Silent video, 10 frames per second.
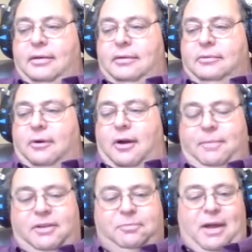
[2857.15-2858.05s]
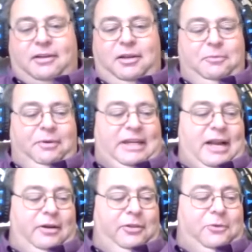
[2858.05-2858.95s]
you know, will, will say, Thank
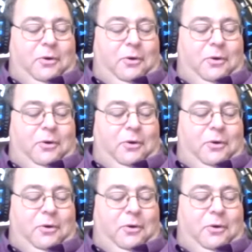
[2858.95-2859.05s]
you.